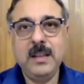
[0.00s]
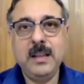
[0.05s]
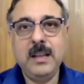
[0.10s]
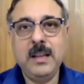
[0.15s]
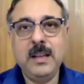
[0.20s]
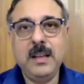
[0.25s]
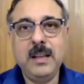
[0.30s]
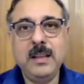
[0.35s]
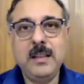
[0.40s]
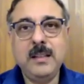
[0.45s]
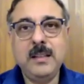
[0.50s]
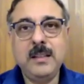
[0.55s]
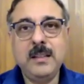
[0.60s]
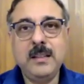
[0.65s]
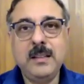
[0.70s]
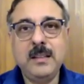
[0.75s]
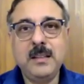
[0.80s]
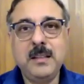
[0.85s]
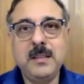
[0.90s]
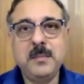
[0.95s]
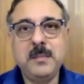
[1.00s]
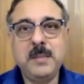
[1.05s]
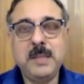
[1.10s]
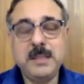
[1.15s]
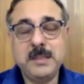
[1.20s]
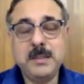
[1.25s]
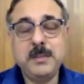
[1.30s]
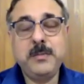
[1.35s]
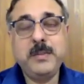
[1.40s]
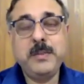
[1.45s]
and
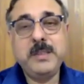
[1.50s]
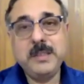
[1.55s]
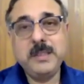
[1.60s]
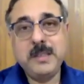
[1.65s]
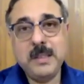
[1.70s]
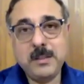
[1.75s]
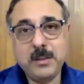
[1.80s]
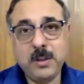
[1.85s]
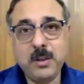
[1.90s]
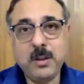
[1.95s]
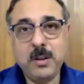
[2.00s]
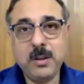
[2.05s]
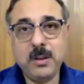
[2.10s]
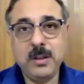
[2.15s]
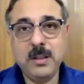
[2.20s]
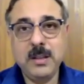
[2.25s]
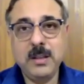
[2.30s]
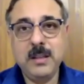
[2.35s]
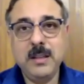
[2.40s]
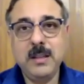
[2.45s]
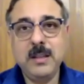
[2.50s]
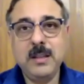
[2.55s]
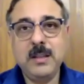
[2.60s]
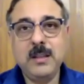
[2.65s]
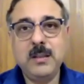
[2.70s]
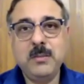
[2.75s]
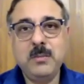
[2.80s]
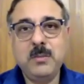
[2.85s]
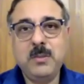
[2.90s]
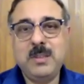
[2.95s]
does it fit in at all?
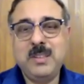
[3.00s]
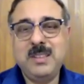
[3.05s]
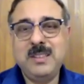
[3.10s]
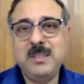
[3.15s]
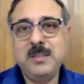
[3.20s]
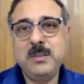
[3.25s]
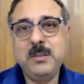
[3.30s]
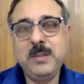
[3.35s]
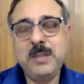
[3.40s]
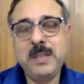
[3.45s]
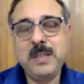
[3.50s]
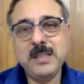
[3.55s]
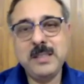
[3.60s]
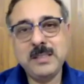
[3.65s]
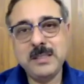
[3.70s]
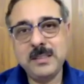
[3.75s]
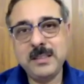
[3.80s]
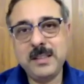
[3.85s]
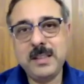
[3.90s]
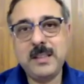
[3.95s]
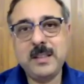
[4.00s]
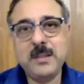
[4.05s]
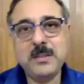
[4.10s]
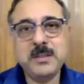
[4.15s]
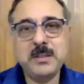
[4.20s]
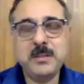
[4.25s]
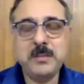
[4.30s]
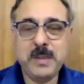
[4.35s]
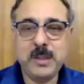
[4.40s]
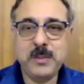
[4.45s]
What are the good case
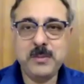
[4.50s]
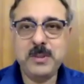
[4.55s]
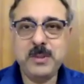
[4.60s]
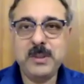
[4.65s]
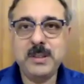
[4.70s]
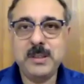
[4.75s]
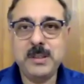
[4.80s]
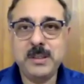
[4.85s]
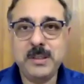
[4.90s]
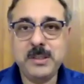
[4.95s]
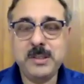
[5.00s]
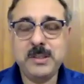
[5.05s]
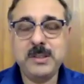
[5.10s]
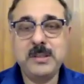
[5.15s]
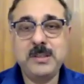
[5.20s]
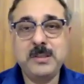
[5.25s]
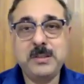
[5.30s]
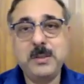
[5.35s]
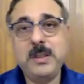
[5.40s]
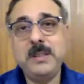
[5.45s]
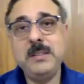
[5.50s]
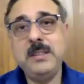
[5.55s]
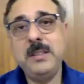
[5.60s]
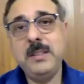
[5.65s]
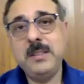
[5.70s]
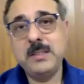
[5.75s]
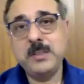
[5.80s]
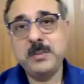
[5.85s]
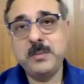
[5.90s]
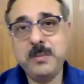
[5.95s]
scenarios and boundary conditions? So I
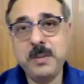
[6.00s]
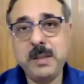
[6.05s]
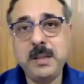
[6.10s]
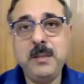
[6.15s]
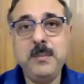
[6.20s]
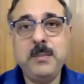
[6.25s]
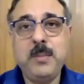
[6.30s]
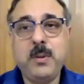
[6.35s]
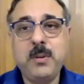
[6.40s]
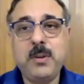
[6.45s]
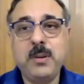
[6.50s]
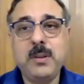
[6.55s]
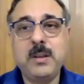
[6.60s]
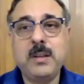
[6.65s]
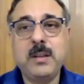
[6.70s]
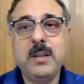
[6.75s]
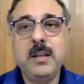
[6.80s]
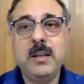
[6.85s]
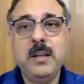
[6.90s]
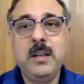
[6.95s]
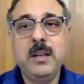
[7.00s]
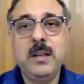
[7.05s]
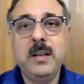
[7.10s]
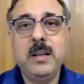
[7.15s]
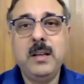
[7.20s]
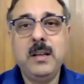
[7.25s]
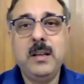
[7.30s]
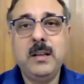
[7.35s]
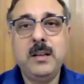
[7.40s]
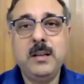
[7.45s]
think it's very important
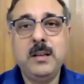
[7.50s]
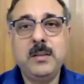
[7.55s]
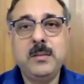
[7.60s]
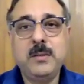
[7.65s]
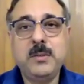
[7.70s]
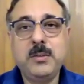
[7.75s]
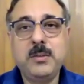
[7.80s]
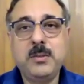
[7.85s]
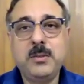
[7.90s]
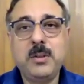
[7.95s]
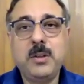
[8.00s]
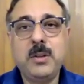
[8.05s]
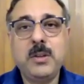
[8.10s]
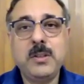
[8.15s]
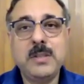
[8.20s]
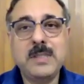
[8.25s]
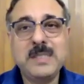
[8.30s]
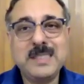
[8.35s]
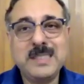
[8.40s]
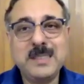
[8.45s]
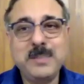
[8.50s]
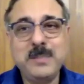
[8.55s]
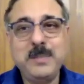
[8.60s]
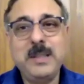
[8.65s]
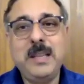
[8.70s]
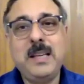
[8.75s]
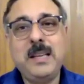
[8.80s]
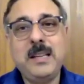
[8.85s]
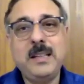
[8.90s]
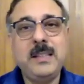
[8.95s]
to draw
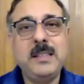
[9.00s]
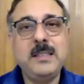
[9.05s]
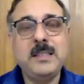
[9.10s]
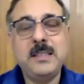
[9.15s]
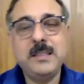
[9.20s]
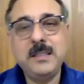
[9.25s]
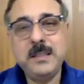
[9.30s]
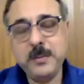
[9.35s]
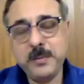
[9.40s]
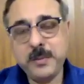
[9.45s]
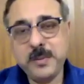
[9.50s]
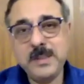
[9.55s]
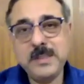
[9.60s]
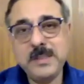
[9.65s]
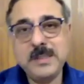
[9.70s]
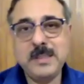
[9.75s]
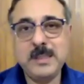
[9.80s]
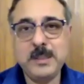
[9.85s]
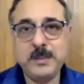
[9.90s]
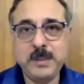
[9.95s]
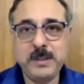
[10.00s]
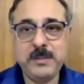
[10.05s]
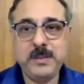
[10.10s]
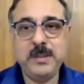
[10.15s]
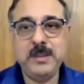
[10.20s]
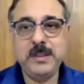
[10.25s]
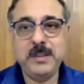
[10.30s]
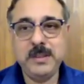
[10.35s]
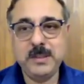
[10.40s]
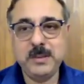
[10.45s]
similarities and differences
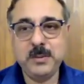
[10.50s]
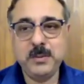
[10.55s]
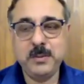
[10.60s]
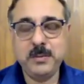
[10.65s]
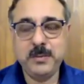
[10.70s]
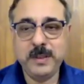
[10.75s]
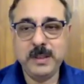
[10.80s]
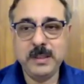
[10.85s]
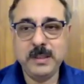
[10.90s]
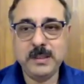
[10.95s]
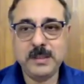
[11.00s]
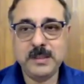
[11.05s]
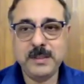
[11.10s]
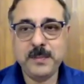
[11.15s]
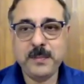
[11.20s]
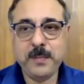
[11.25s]
between these two fields.